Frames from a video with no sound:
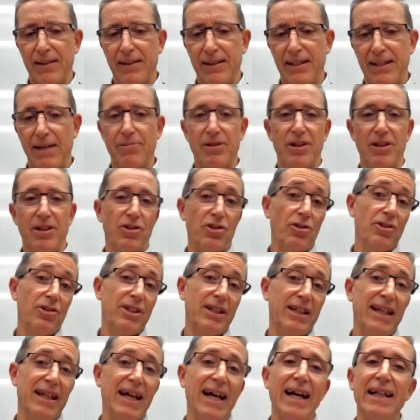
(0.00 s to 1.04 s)
substitute
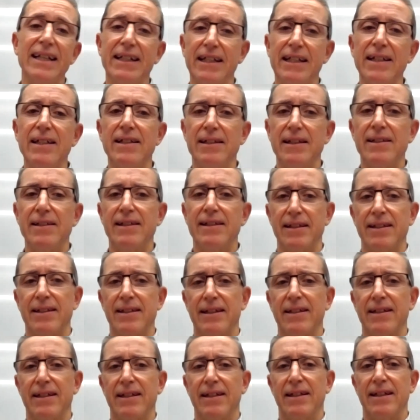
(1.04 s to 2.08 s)
to that is
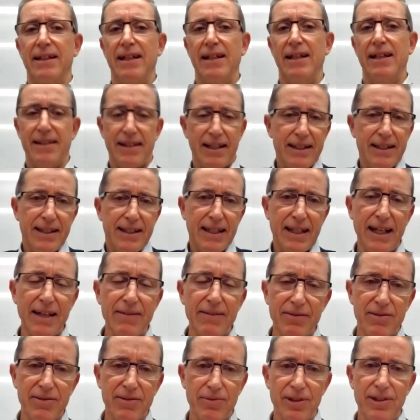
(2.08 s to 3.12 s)

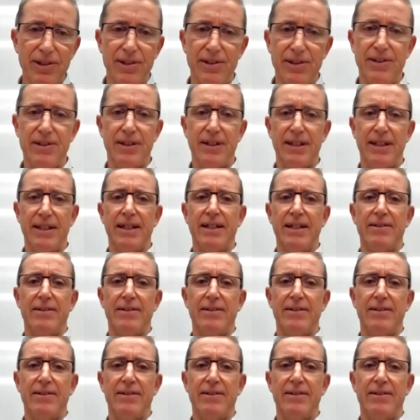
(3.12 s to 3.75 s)
ETFs, which, you